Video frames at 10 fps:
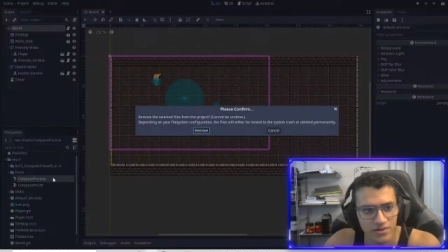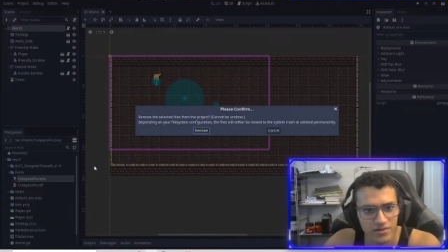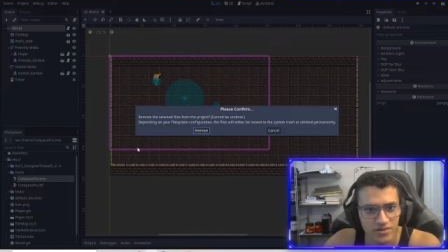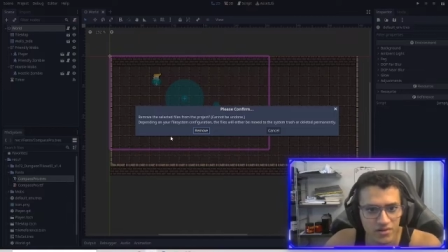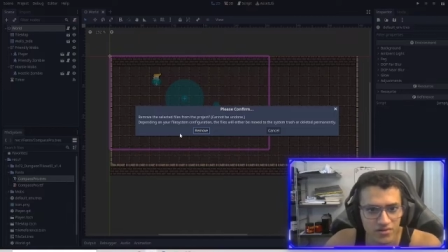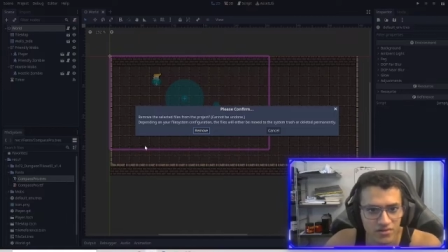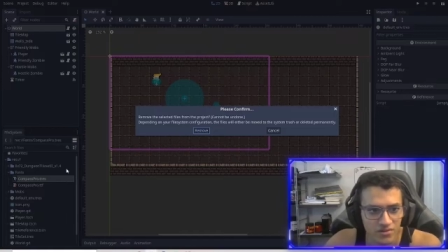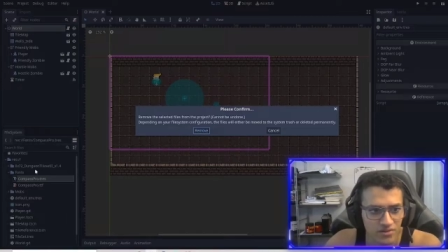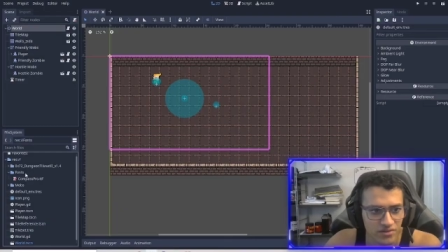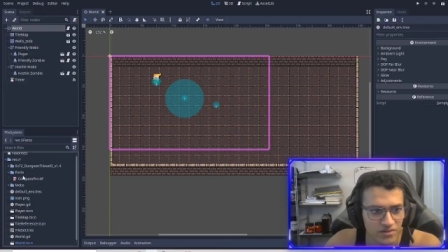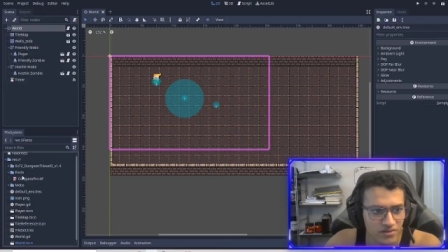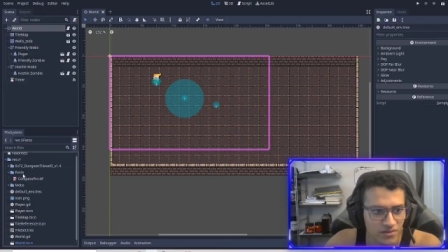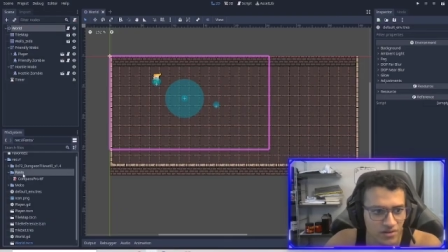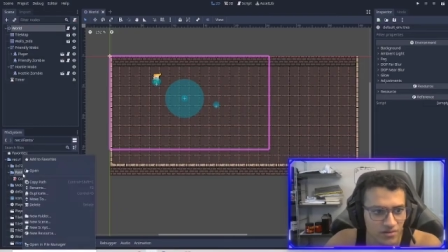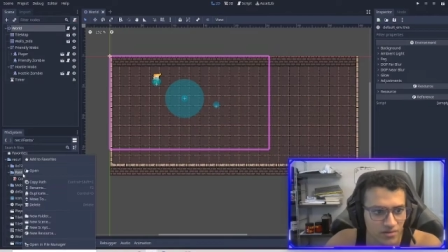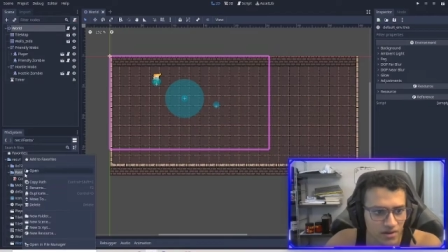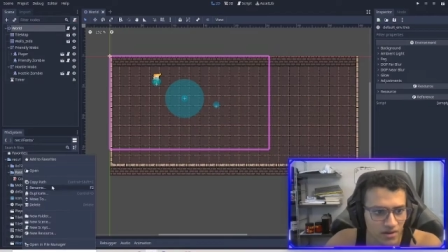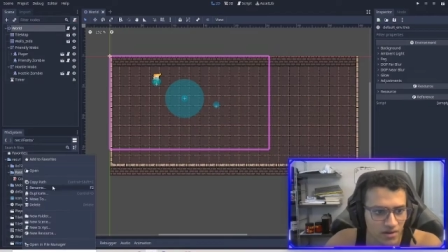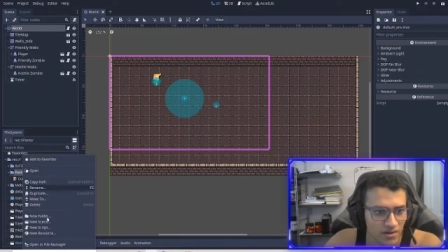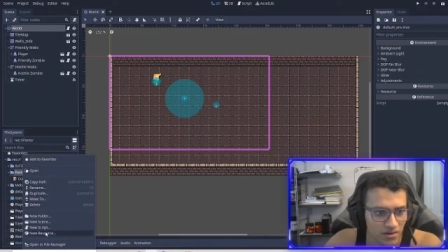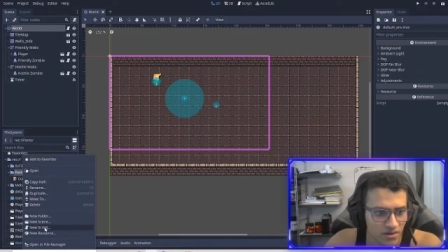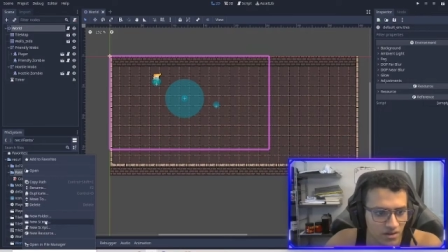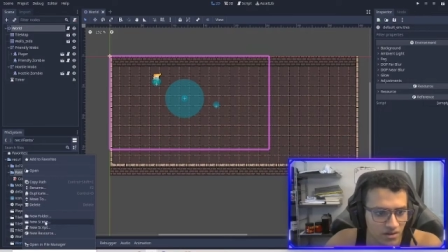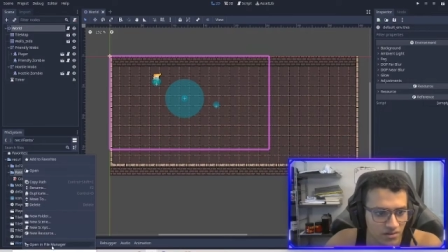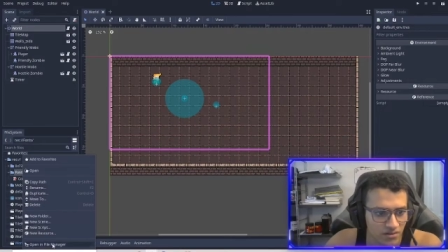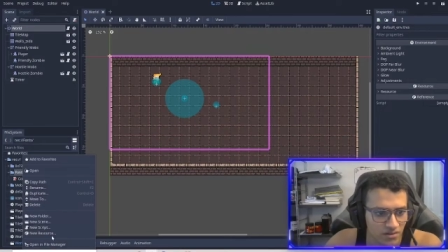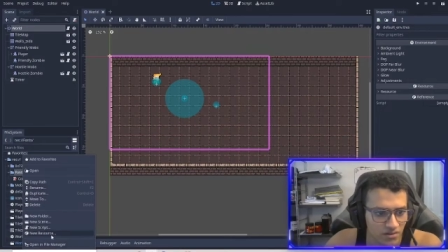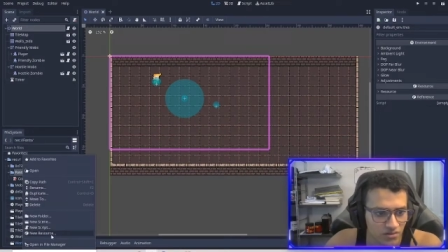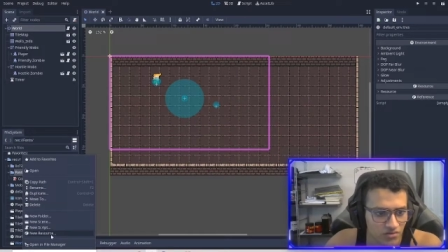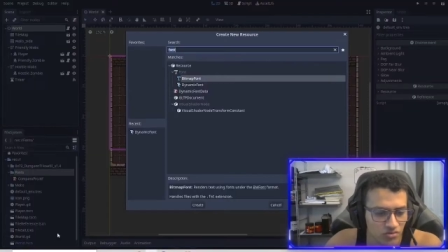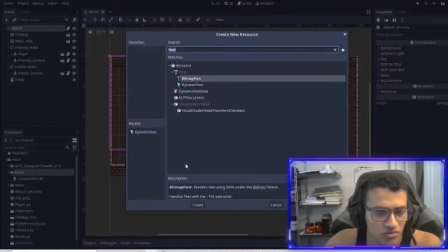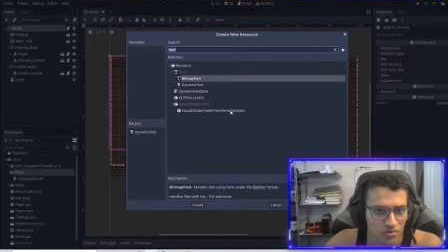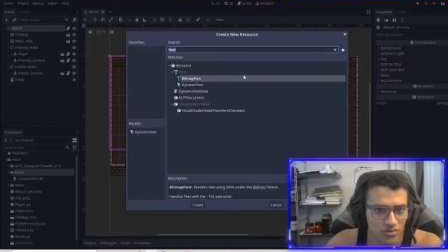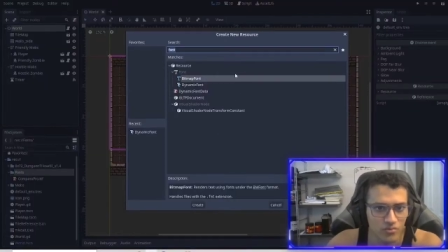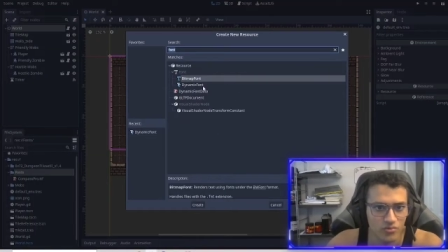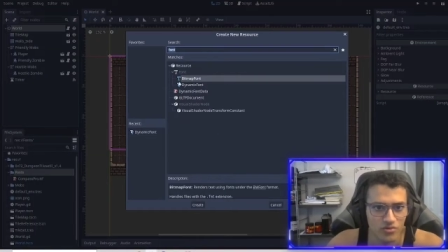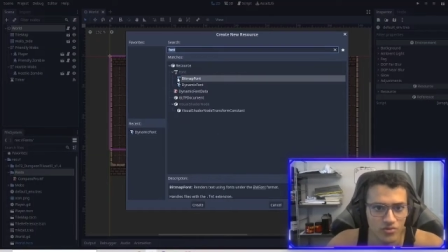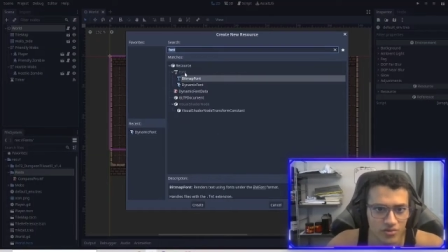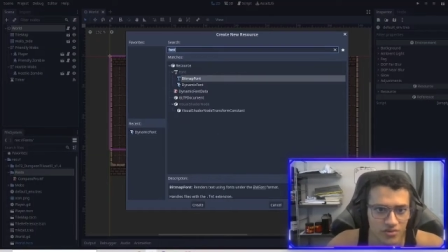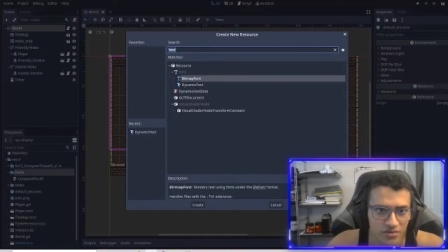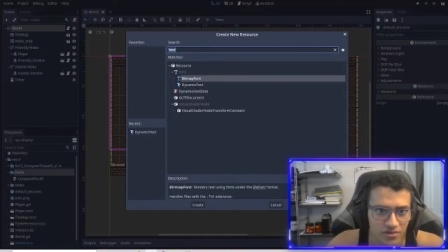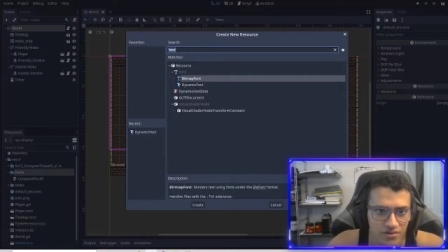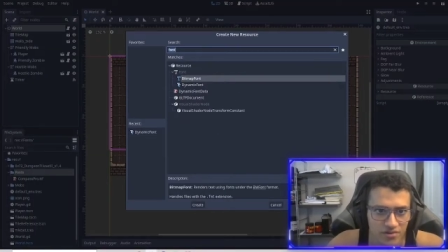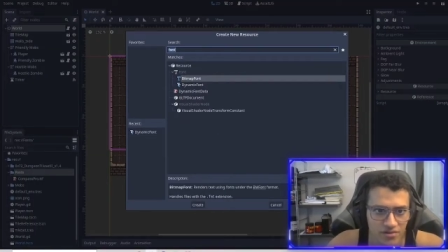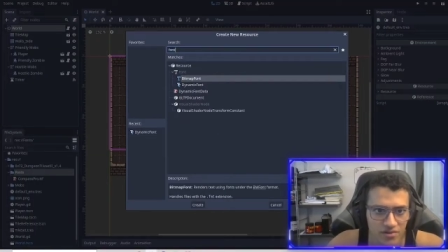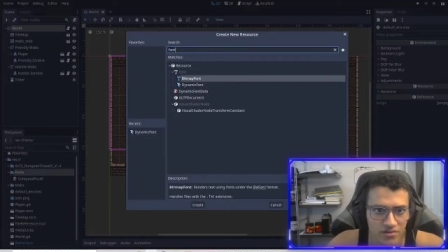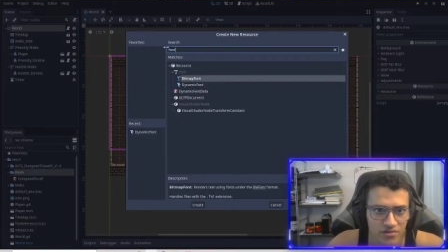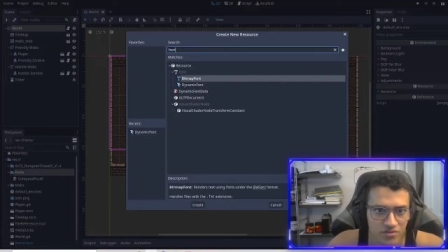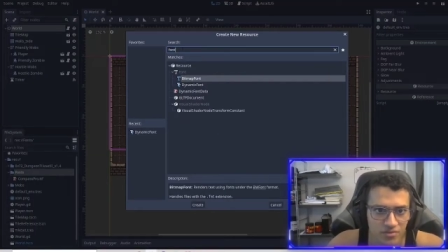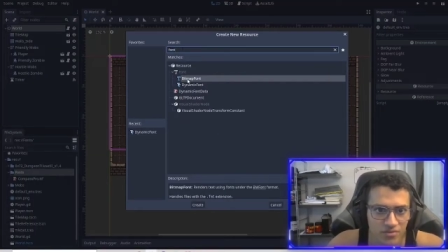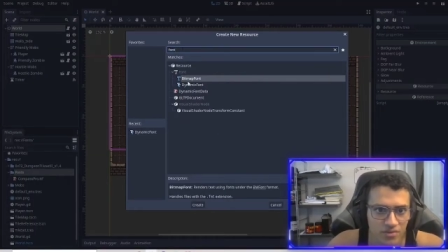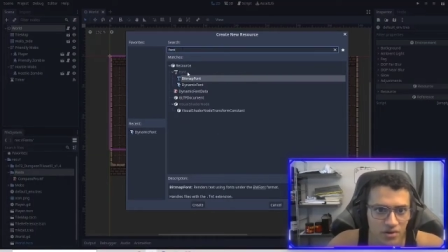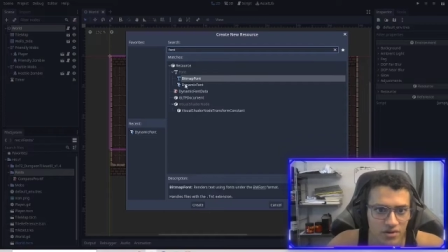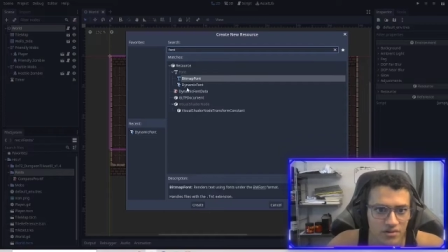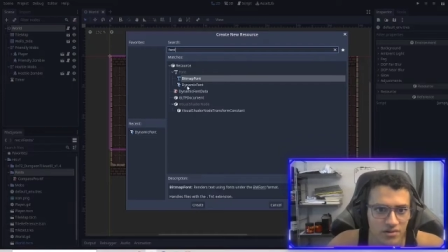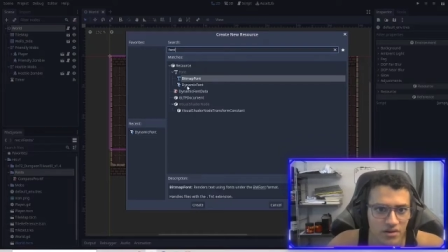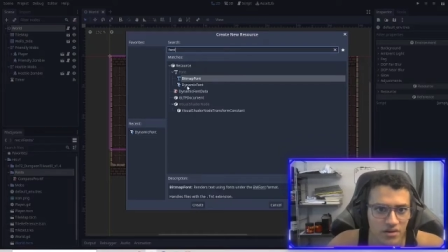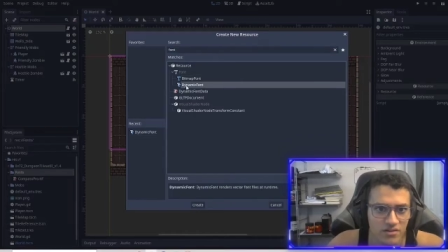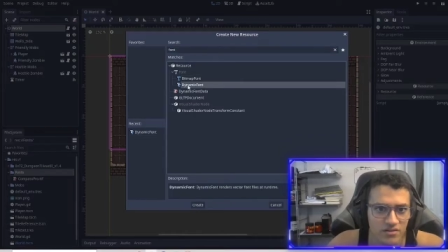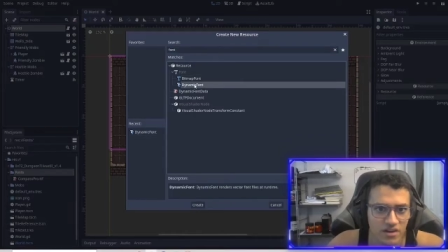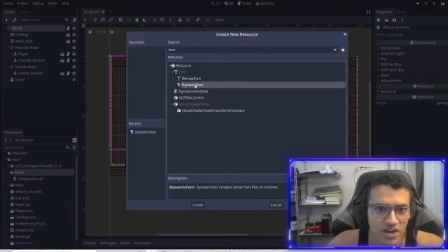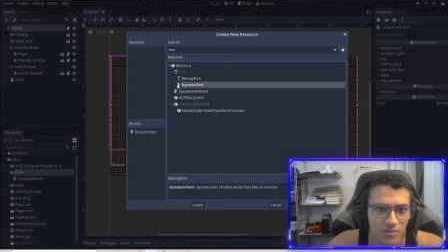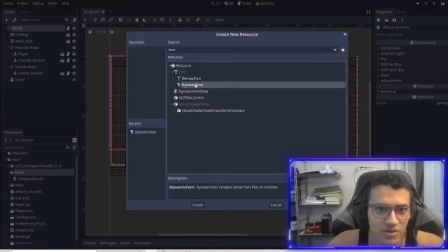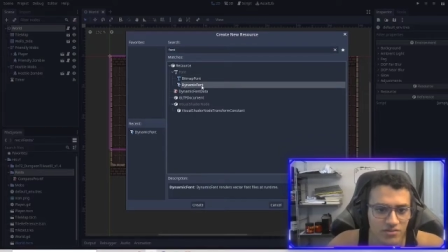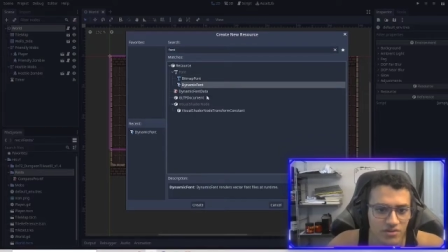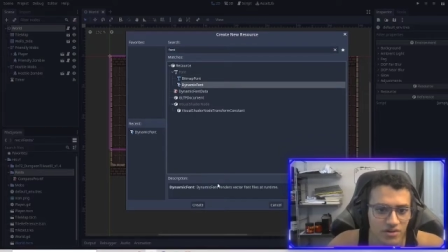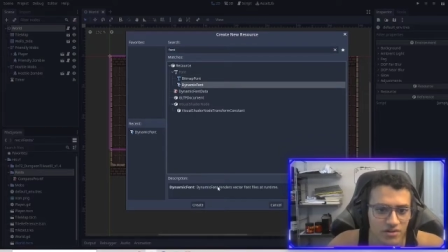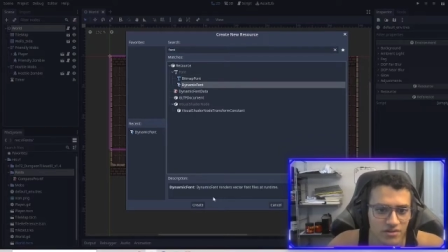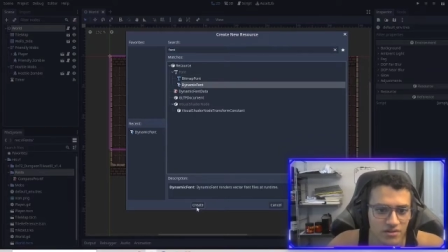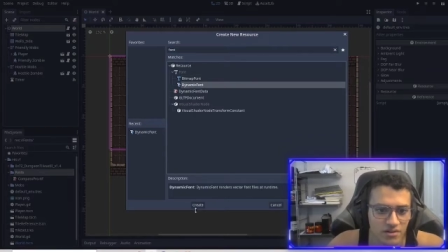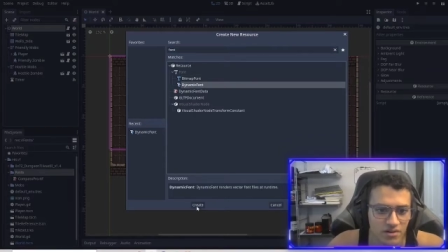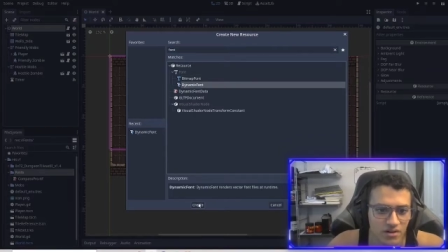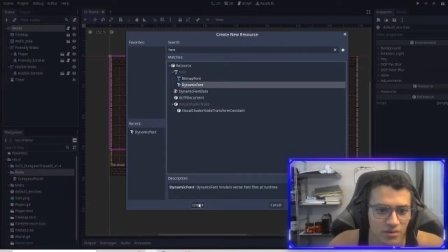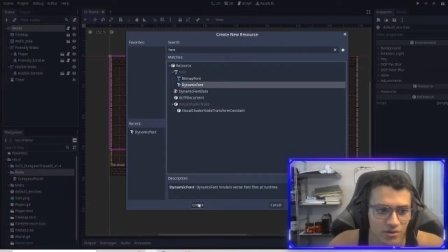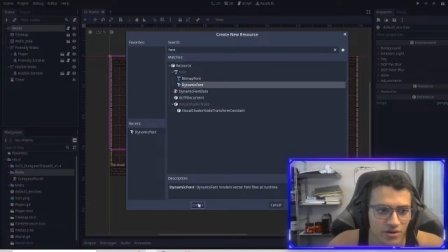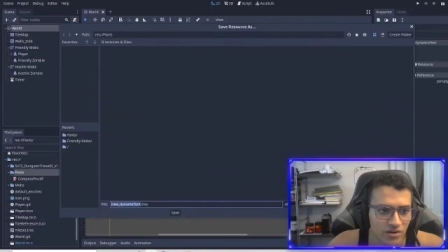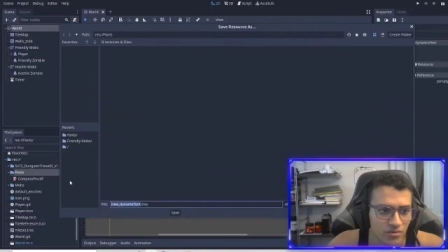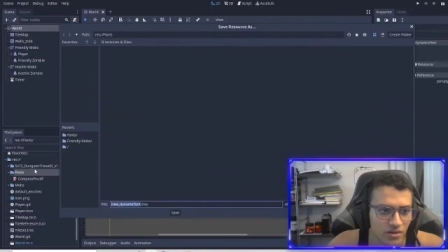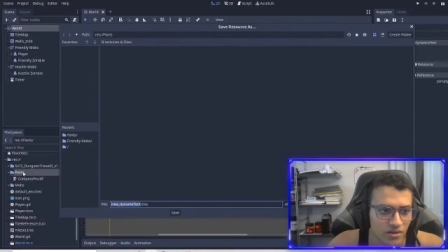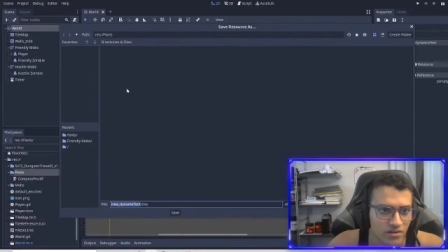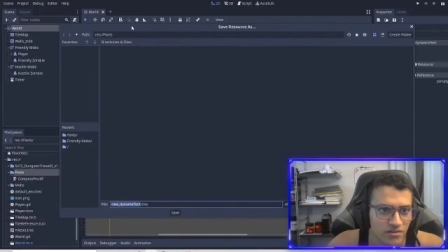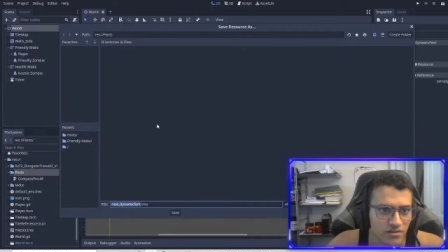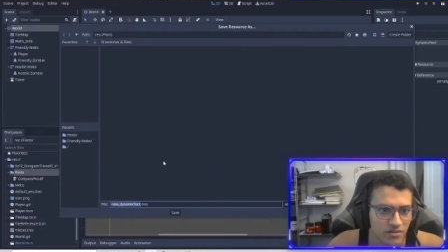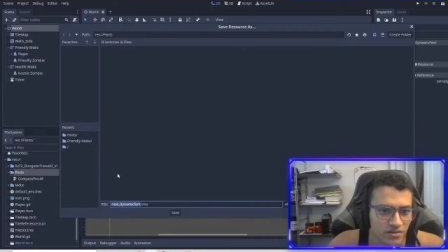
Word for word: is, I'll delete this for now, and do new resource, search for font, dynamic font, and we're going to create it.